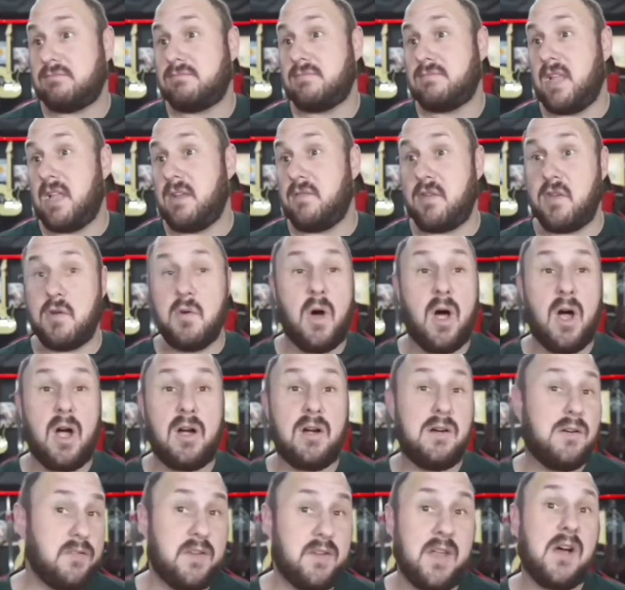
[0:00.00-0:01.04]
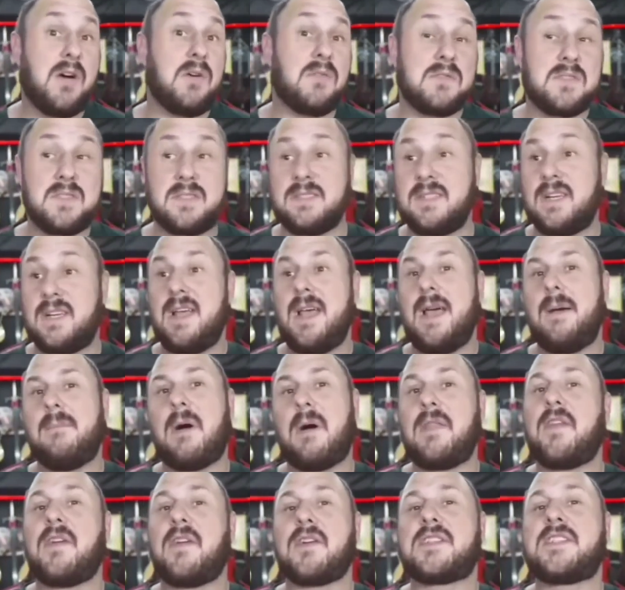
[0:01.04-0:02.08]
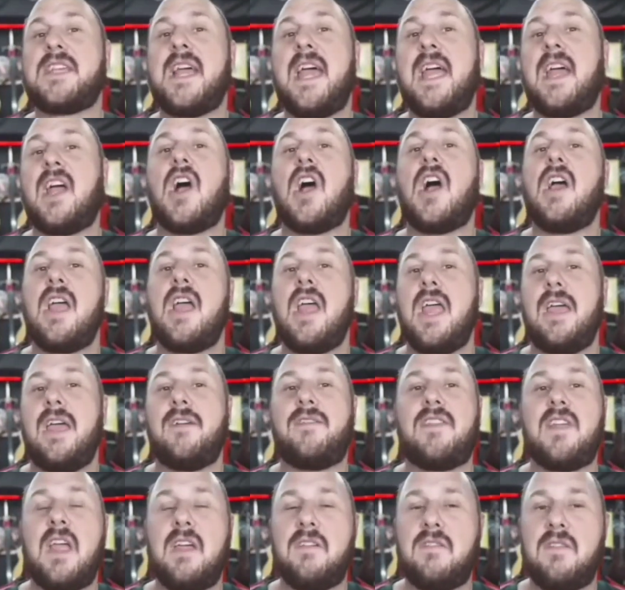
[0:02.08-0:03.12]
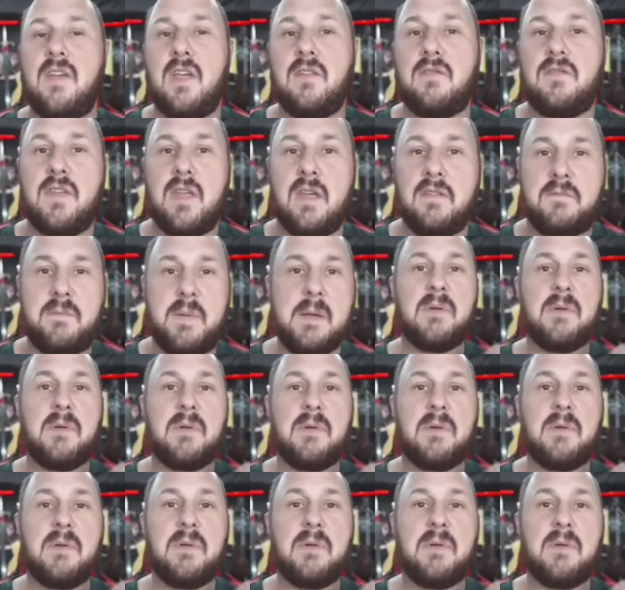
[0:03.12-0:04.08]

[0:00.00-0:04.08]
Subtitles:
If you are, don't. But they're saying if people are...